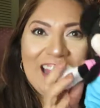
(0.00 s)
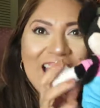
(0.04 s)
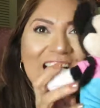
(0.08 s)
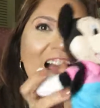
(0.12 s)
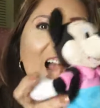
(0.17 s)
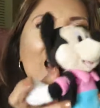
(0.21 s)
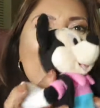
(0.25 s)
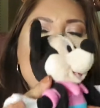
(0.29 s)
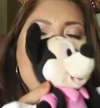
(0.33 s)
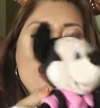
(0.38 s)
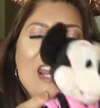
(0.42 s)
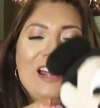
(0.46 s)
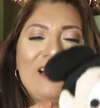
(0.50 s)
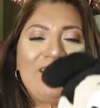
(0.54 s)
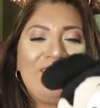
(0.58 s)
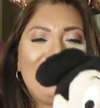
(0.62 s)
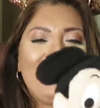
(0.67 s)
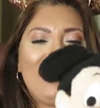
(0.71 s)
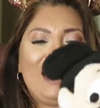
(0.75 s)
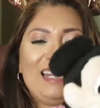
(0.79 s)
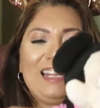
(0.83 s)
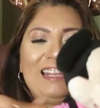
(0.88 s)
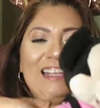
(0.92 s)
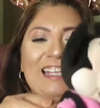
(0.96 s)
I love
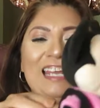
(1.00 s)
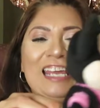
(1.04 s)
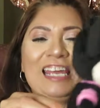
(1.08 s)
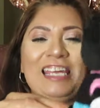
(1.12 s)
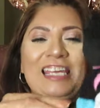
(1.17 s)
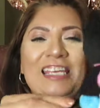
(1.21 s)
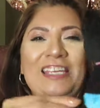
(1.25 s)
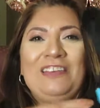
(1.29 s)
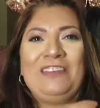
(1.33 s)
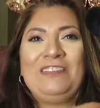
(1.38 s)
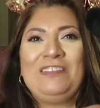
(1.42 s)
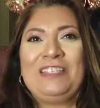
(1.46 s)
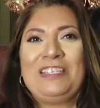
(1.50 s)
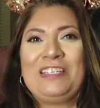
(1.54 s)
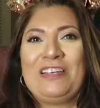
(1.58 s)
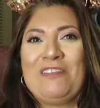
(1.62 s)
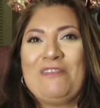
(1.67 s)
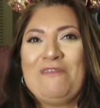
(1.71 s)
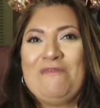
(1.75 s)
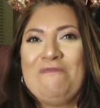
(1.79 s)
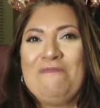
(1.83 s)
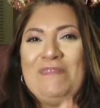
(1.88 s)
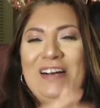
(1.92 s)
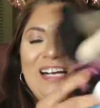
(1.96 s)
it. Thank you
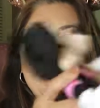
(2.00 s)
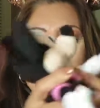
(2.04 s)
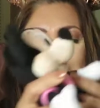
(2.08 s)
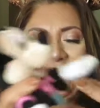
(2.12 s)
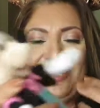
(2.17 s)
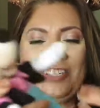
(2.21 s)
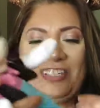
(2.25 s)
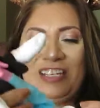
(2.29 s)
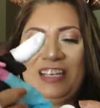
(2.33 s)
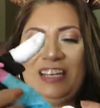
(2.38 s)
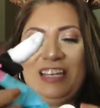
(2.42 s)
so much.